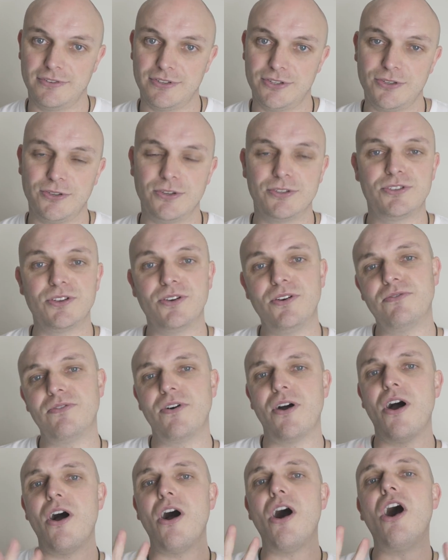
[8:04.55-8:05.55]
So it's sort
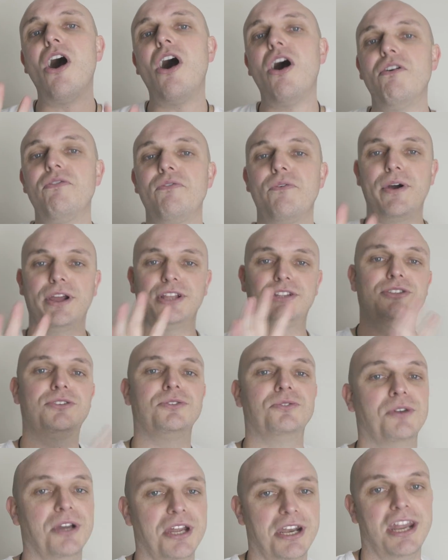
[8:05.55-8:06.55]
of halfway
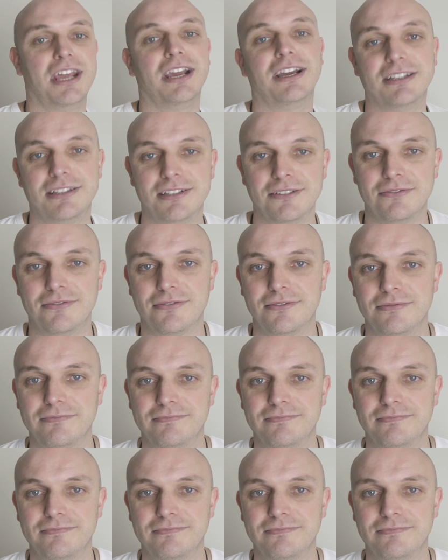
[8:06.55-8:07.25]
to a negative.